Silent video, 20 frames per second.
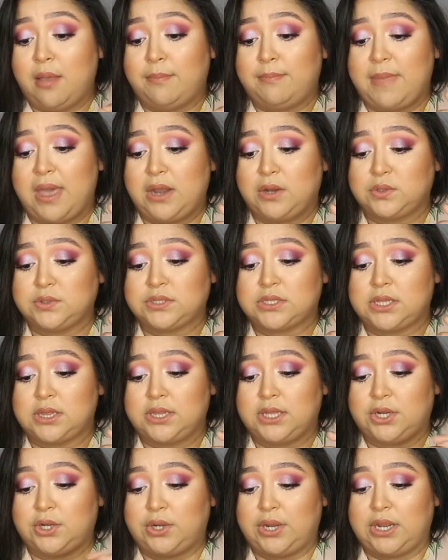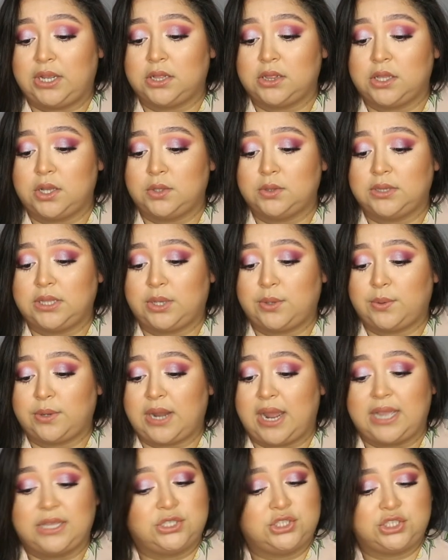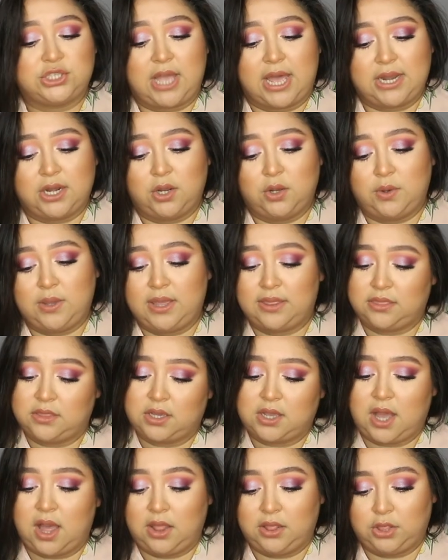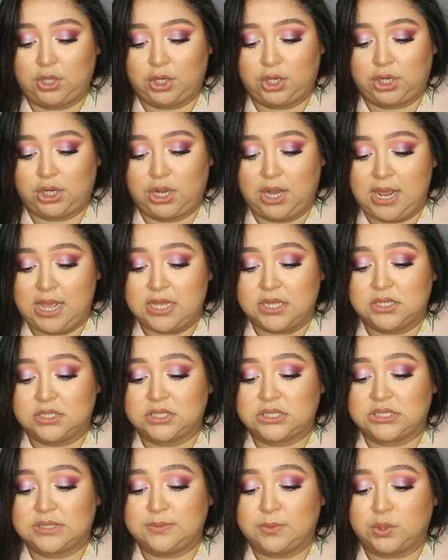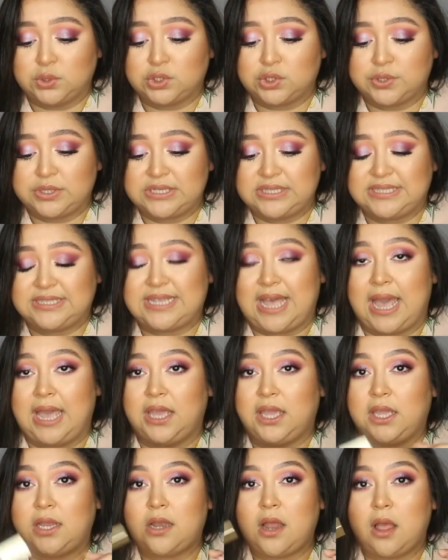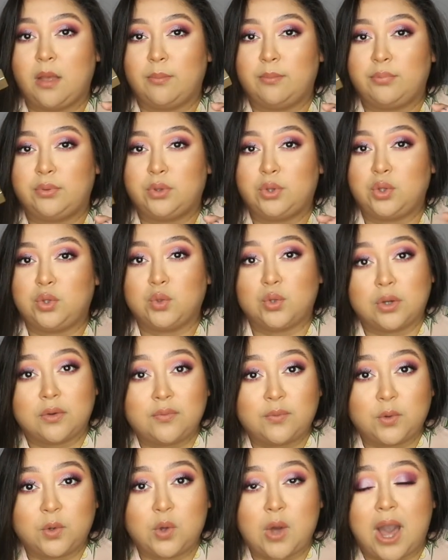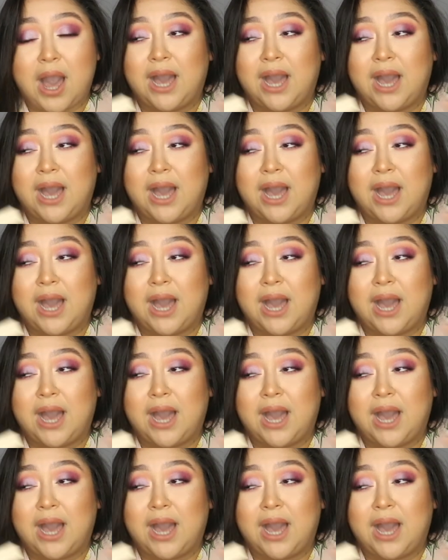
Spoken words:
Metals Glitter and Glow Liquid Eyeshadow in the color Smoldering Satin. Beautiful.